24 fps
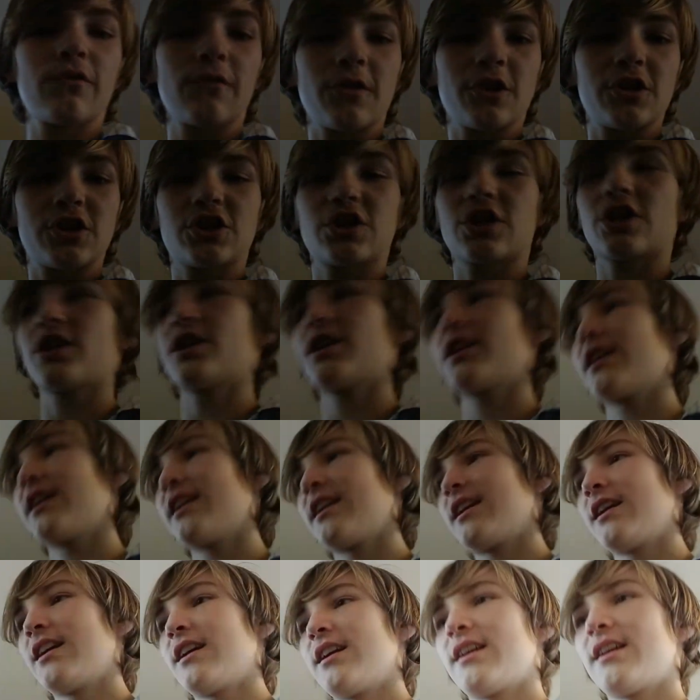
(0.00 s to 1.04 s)
the shirt.
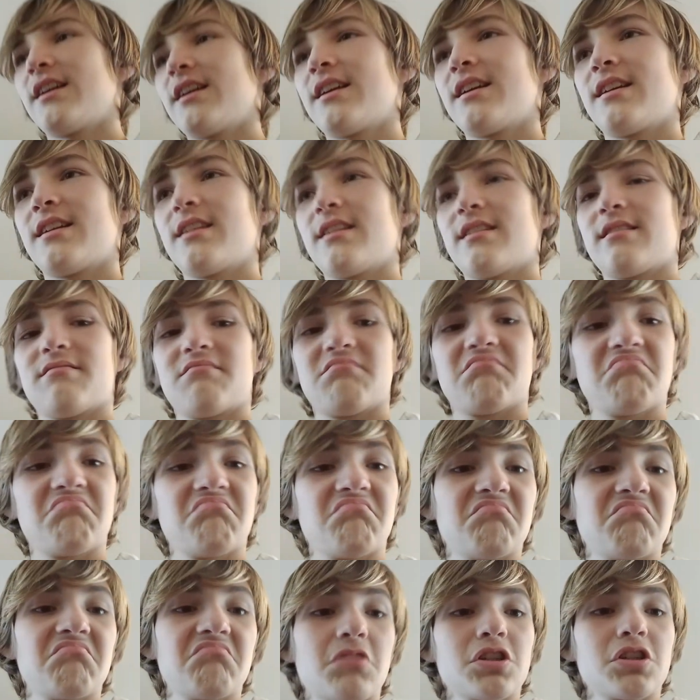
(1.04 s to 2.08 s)

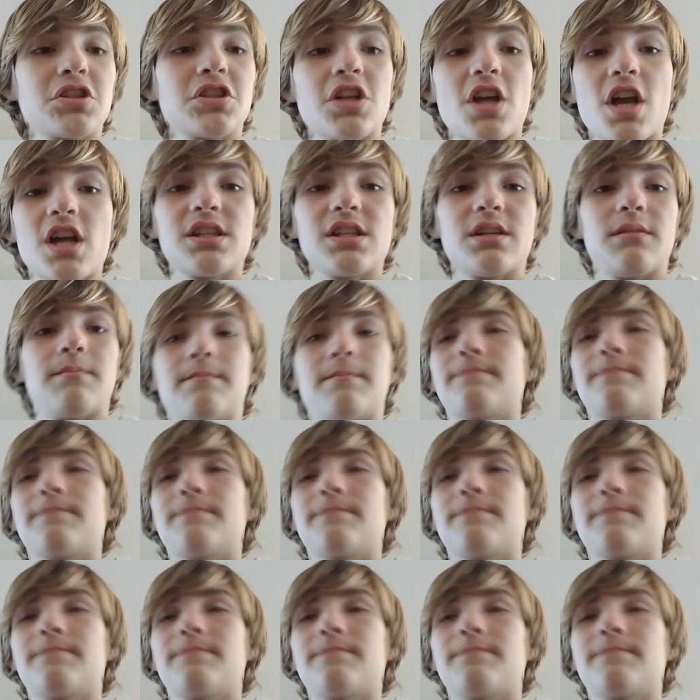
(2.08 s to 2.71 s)
Looks awesome.